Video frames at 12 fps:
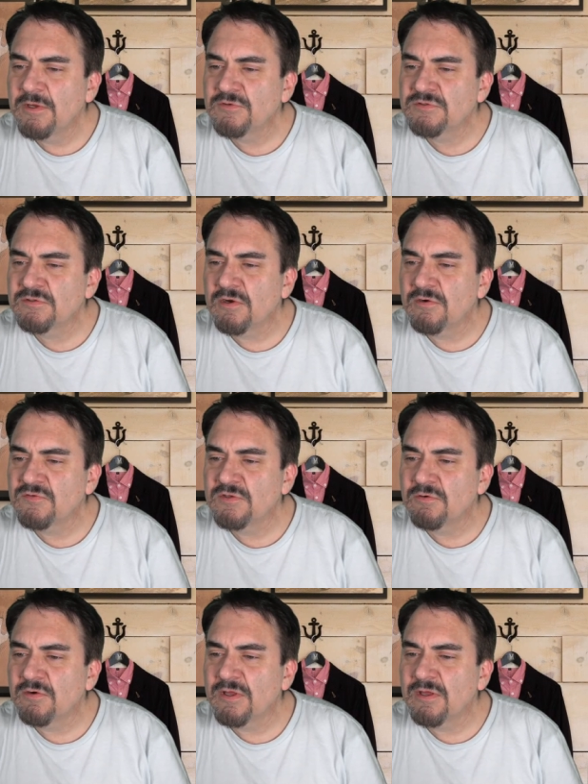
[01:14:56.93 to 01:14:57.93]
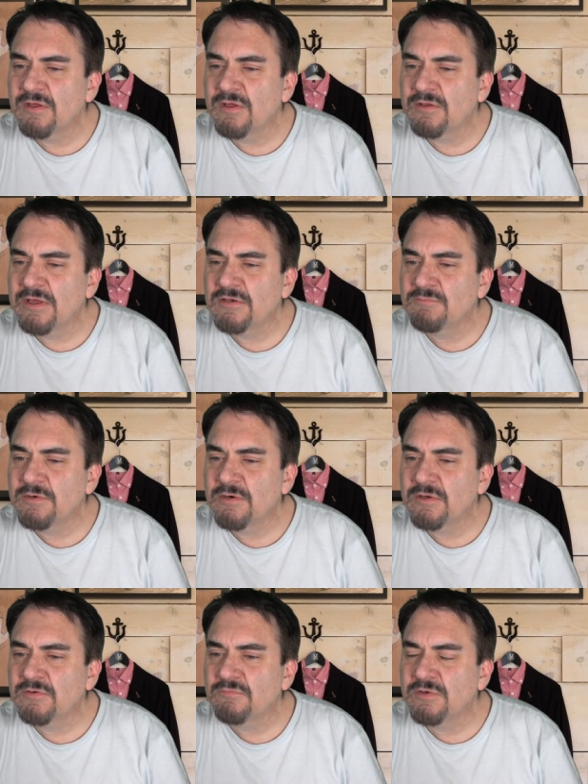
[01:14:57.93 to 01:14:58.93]
Mexican, Argentina, Latin
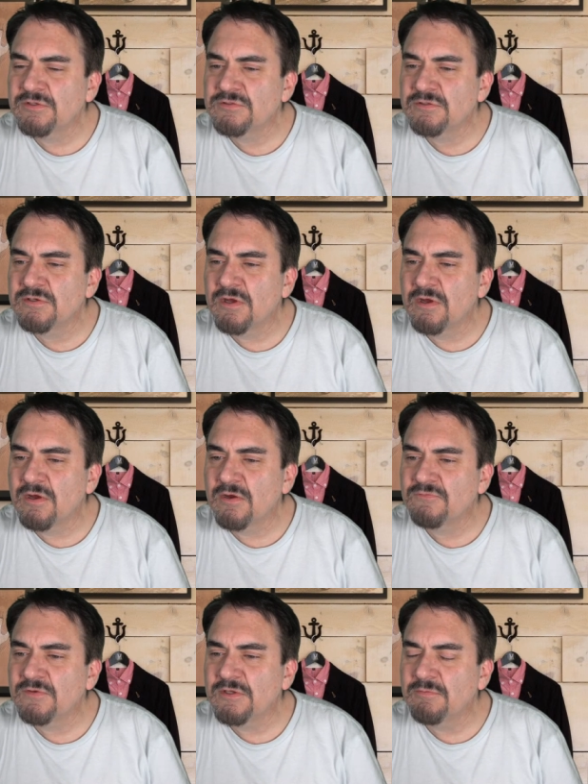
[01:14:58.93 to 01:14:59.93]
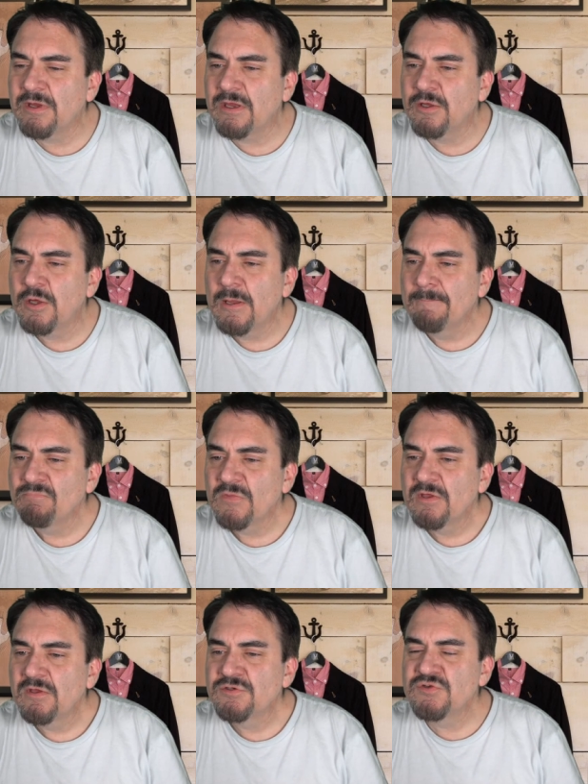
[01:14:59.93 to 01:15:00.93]
American region of eBay?
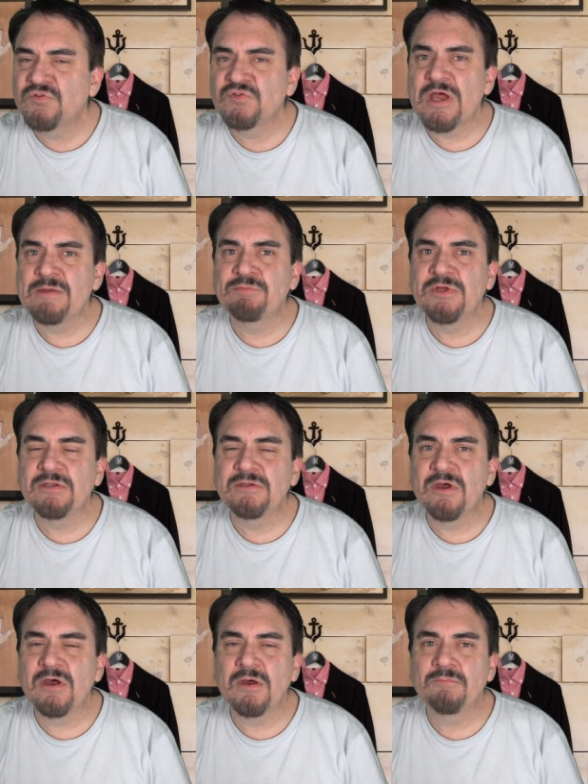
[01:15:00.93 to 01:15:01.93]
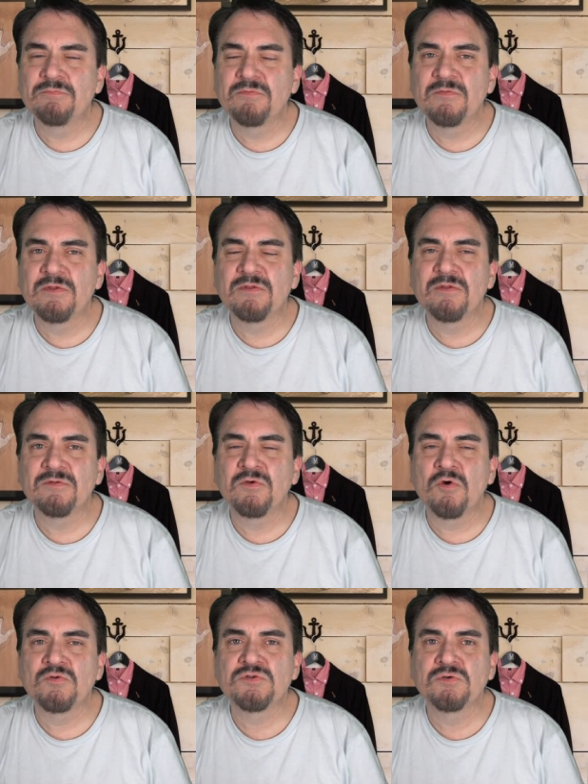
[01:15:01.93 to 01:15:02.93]
Just type in,
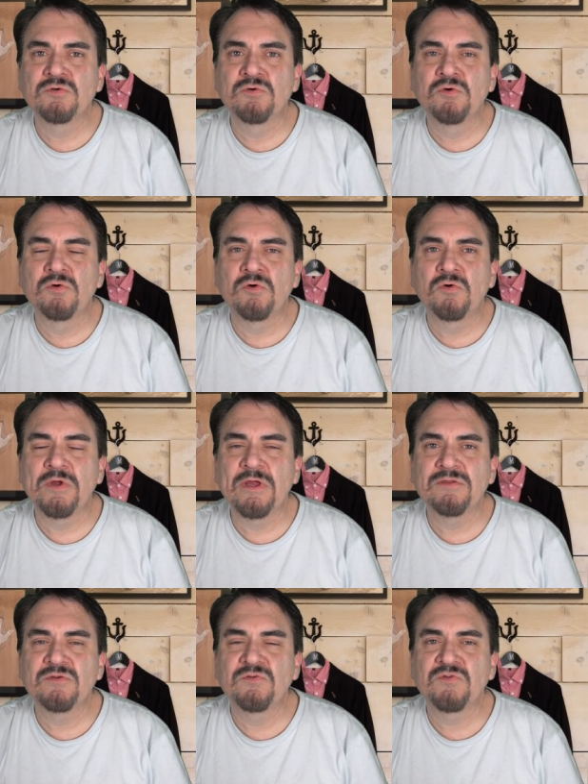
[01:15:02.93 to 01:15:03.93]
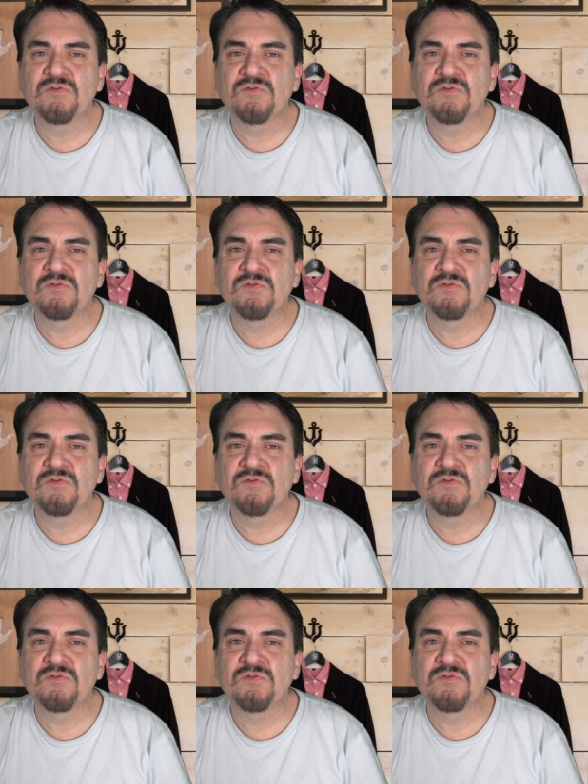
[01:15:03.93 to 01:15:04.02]
go to Google, and then